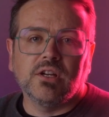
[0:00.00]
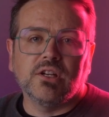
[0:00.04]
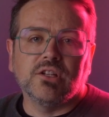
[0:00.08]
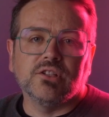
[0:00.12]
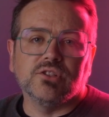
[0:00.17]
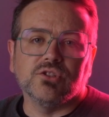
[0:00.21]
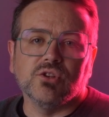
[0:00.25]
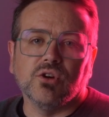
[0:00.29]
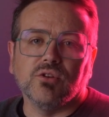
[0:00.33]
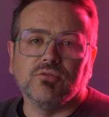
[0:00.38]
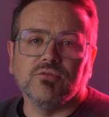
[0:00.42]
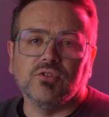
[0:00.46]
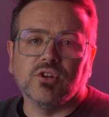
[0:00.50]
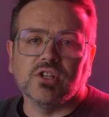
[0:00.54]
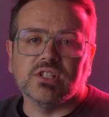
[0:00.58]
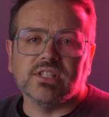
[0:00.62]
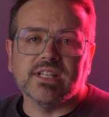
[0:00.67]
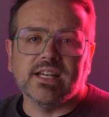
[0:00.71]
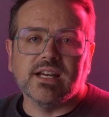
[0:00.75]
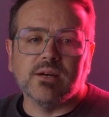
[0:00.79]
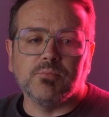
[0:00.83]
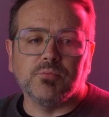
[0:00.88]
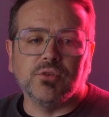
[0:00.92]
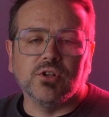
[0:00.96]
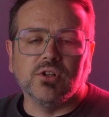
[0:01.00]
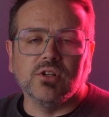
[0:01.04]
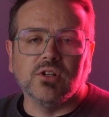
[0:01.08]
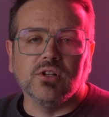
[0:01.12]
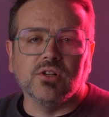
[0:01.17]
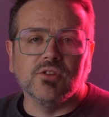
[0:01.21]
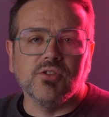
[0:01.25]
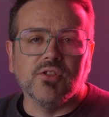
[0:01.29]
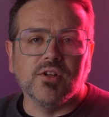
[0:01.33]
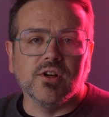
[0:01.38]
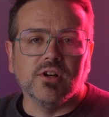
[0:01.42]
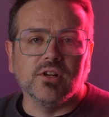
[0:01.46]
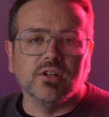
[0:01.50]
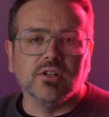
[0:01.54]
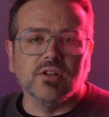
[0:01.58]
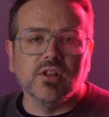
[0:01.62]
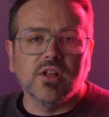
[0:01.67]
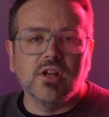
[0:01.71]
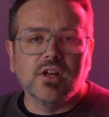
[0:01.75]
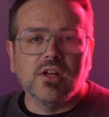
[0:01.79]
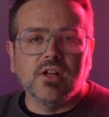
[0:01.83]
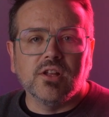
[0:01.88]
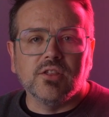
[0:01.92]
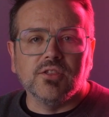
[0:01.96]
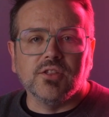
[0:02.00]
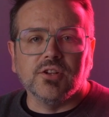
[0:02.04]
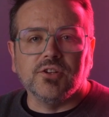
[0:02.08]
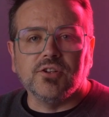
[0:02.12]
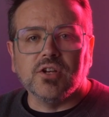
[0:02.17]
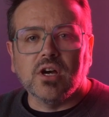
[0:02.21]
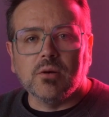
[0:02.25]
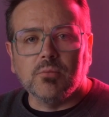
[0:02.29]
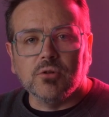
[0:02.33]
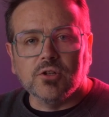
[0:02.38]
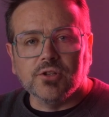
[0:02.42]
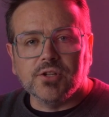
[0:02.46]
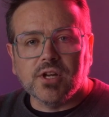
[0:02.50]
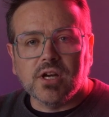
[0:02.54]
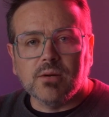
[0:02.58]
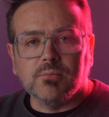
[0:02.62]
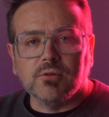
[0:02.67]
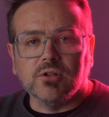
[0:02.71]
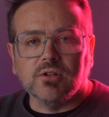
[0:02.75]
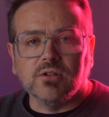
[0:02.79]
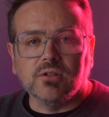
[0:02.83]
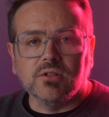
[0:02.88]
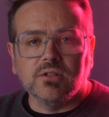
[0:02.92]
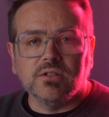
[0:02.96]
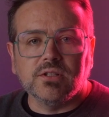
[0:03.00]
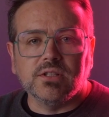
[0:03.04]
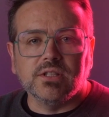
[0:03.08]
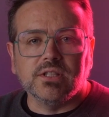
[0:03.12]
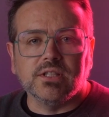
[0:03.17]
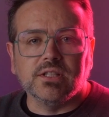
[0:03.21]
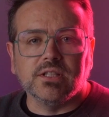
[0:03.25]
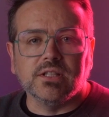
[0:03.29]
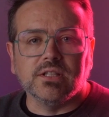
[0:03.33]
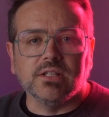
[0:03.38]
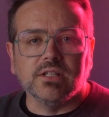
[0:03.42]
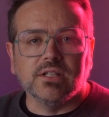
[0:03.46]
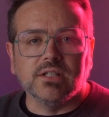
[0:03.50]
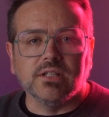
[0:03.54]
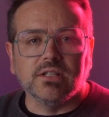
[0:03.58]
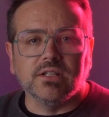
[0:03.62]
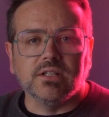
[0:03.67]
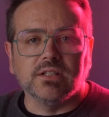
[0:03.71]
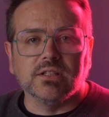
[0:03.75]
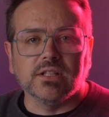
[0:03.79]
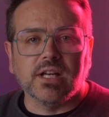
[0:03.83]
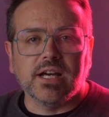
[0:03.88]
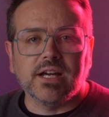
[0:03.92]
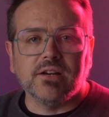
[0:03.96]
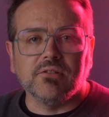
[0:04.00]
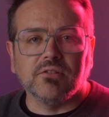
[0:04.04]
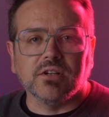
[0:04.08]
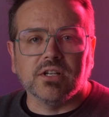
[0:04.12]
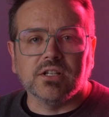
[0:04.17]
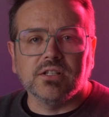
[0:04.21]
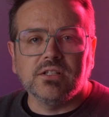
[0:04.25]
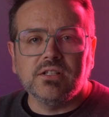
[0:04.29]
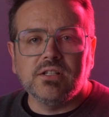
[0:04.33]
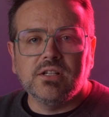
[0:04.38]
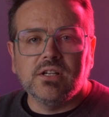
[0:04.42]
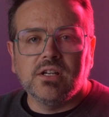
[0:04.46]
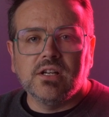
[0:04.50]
So for example, the double in Lyra